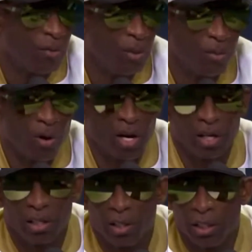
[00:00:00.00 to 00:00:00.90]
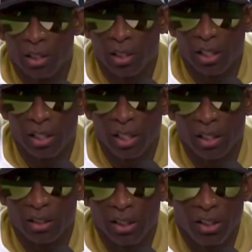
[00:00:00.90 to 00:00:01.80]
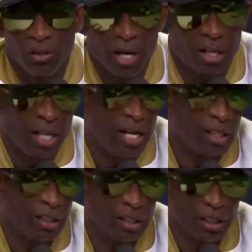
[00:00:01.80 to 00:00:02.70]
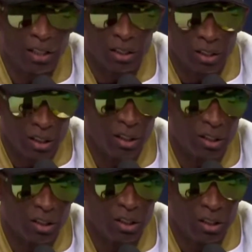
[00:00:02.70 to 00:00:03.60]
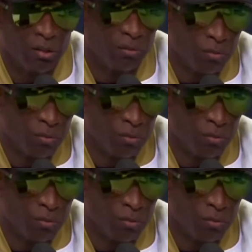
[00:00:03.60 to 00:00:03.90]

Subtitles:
and what we bring. And CU Athletics is